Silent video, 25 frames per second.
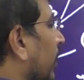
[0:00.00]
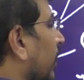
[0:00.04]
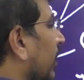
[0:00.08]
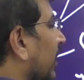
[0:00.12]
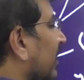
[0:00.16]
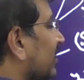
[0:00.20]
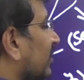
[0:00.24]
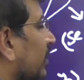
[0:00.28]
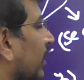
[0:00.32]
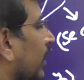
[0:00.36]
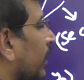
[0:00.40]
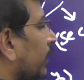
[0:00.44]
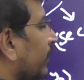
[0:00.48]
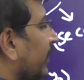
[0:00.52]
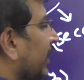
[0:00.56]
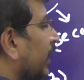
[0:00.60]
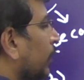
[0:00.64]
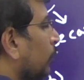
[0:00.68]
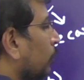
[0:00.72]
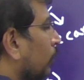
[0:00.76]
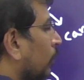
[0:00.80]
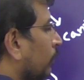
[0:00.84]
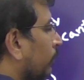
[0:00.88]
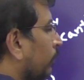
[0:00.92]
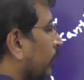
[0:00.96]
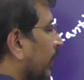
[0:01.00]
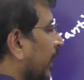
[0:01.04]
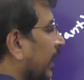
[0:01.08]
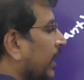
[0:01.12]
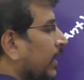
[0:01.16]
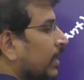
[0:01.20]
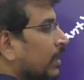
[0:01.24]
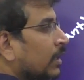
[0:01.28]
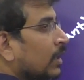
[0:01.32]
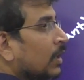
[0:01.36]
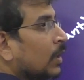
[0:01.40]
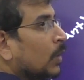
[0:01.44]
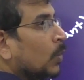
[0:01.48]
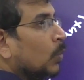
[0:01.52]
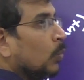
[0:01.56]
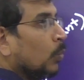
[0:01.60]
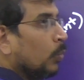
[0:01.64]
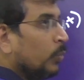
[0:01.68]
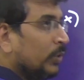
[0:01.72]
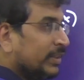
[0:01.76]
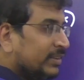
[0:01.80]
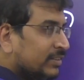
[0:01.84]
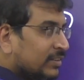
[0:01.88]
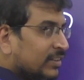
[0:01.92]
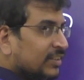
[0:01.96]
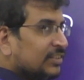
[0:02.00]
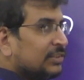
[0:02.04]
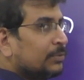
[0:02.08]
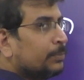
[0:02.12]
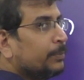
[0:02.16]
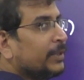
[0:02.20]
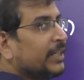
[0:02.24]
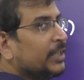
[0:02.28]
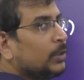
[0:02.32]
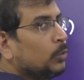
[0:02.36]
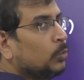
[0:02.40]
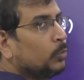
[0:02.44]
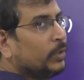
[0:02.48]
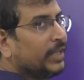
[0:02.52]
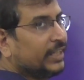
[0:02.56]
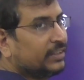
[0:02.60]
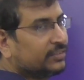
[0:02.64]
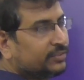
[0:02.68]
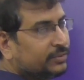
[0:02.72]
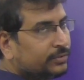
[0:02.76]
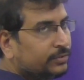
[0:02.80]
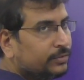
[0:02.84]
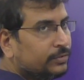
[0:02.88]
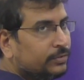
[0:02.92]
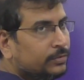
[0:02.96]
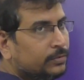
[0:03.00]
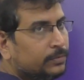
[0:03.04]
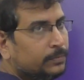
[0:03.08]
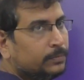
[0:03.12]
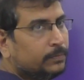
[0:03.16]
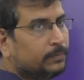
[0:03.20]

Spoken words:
it as derivative of y with respect to x.